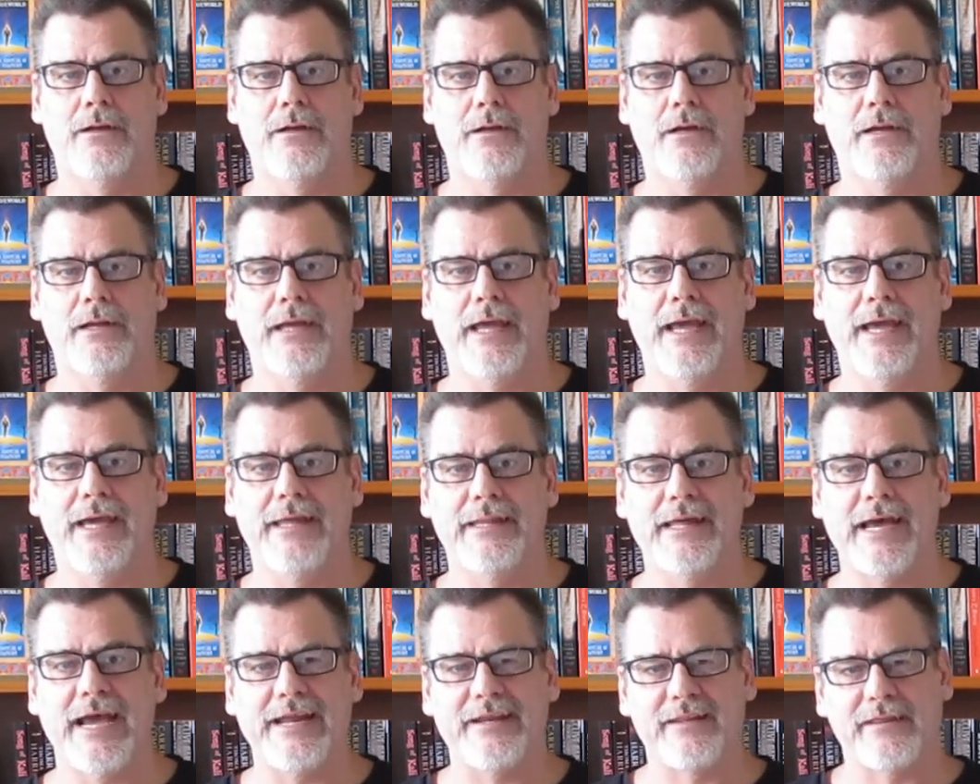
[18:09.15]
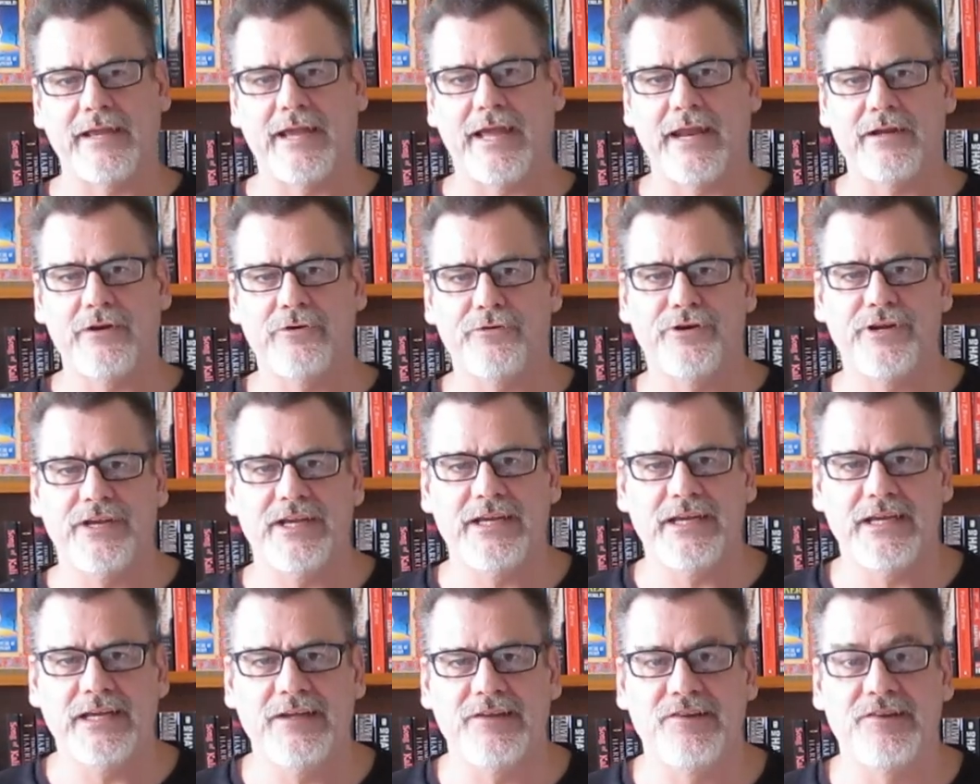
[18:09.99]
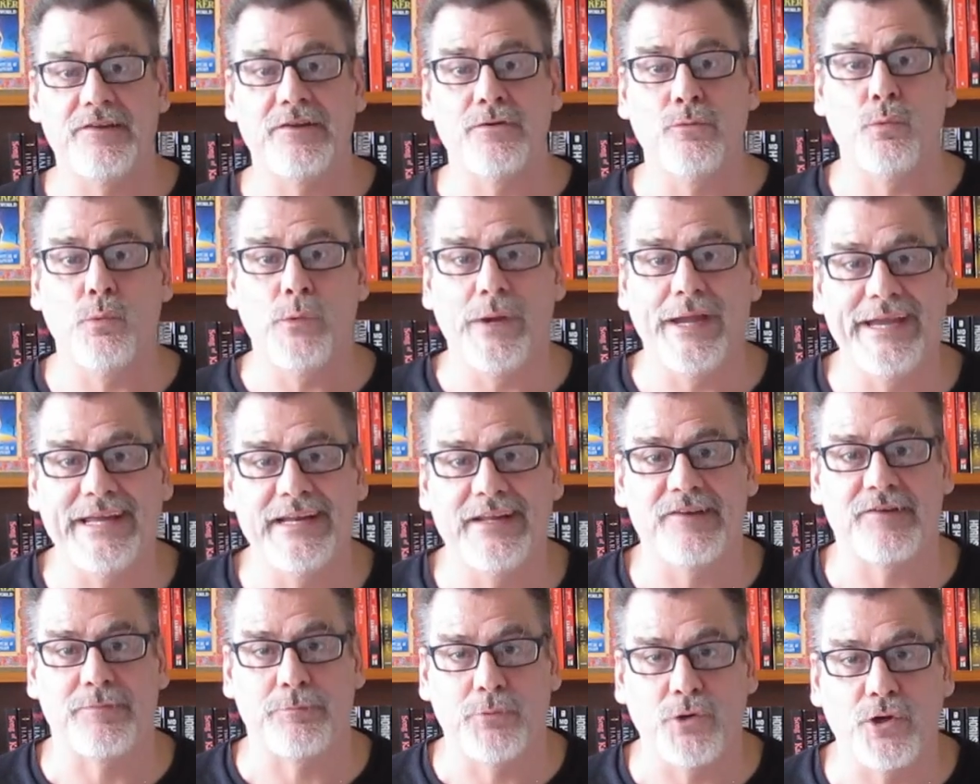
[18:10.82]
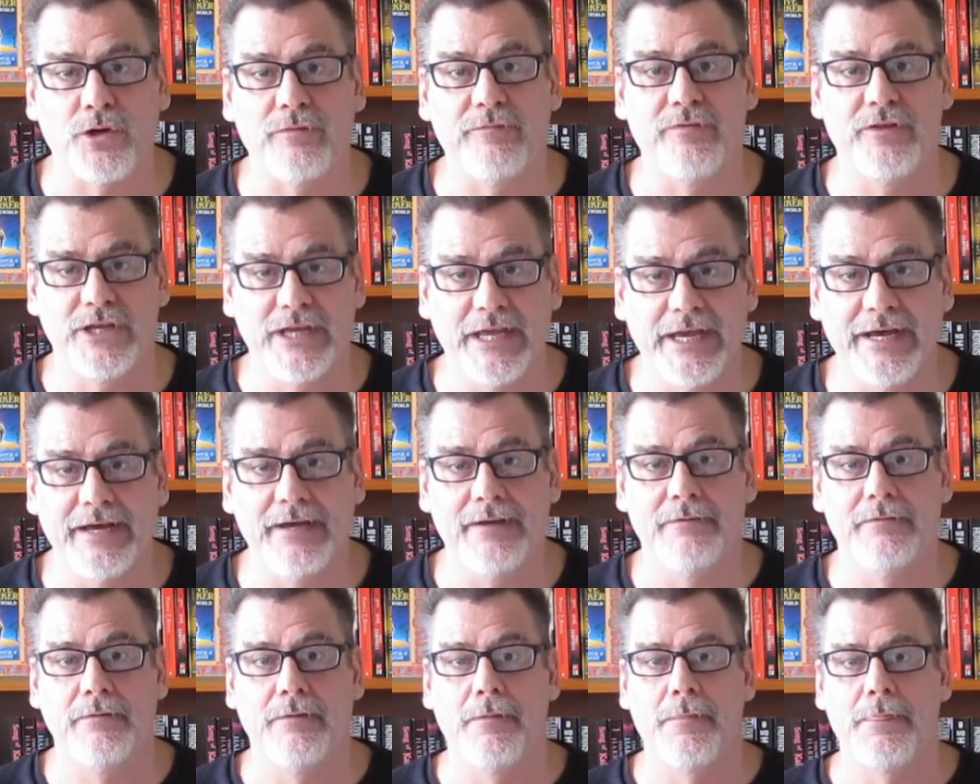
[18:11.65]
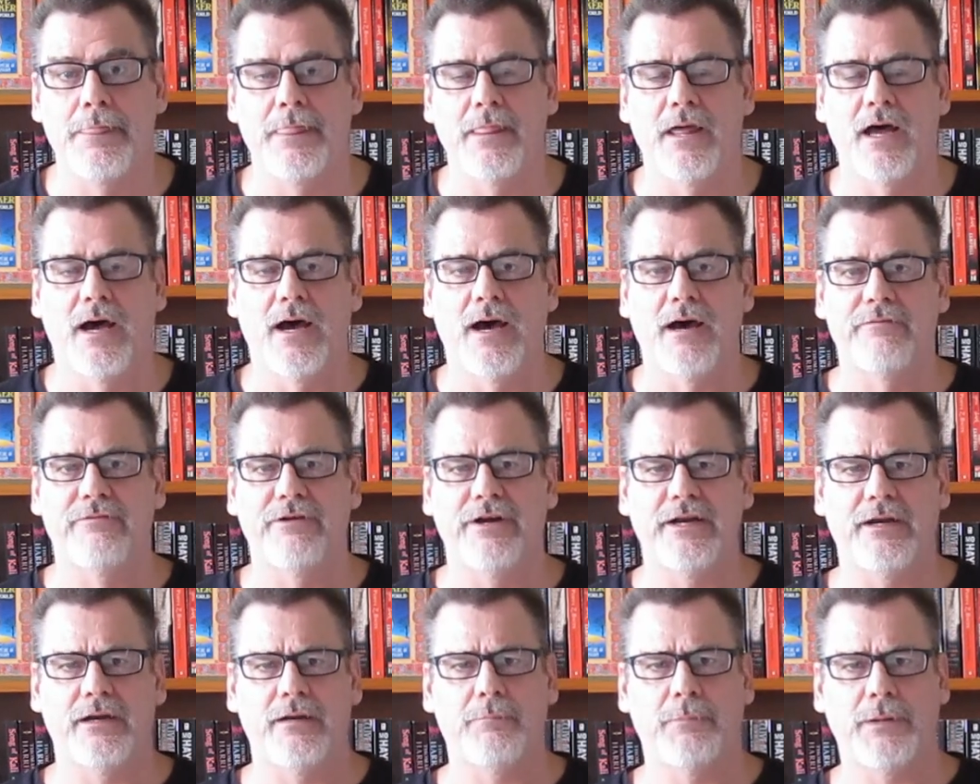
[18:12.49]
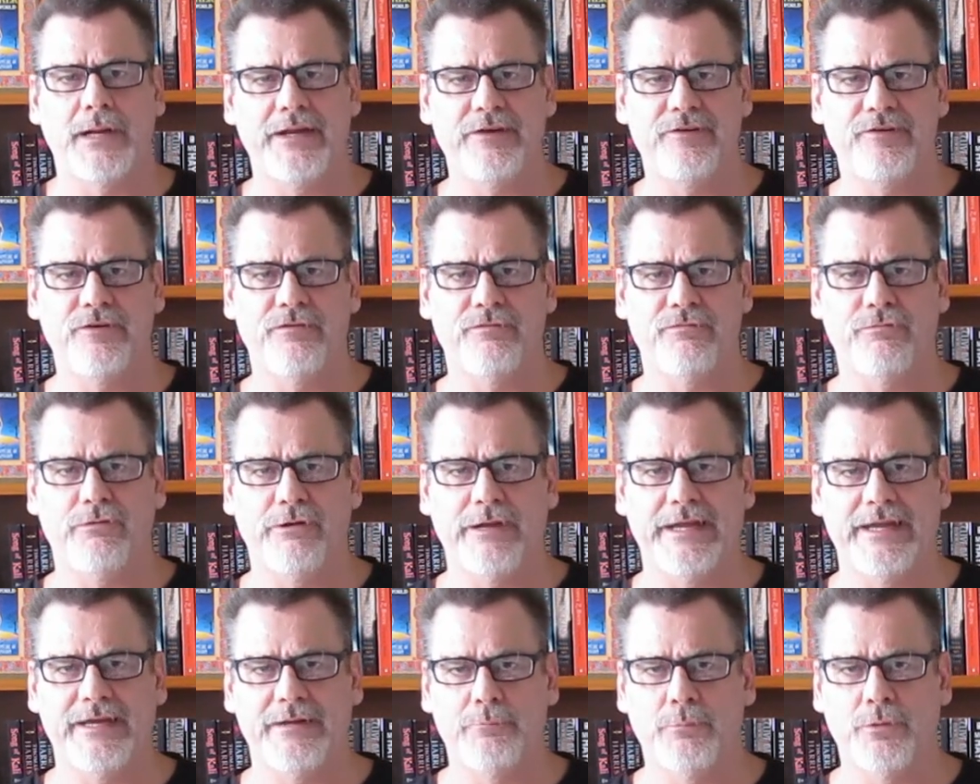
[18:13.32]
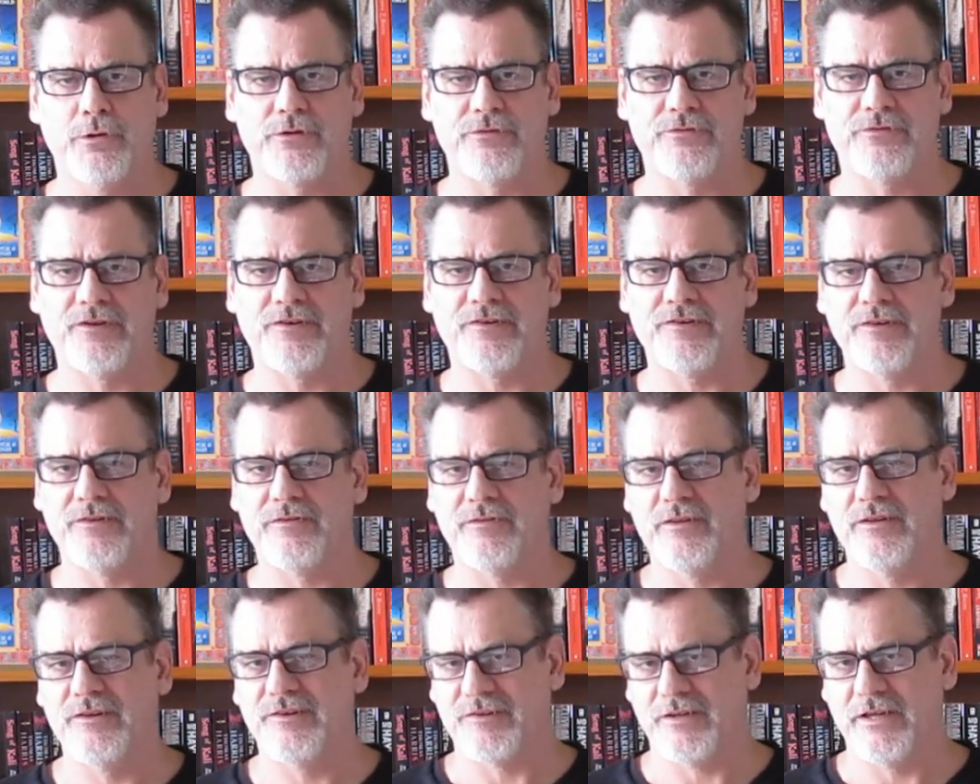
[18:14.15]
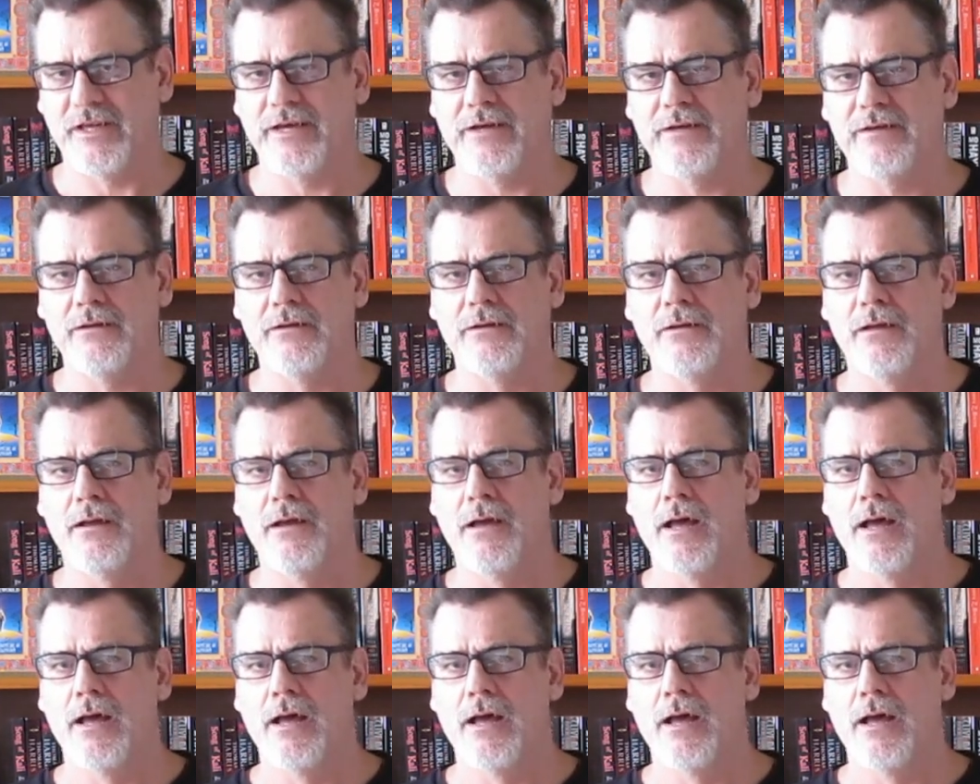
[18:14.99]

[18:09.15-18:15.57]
Okay, the 8th category is the weirdest book of the year. Now, I've read plenty of weird books this year.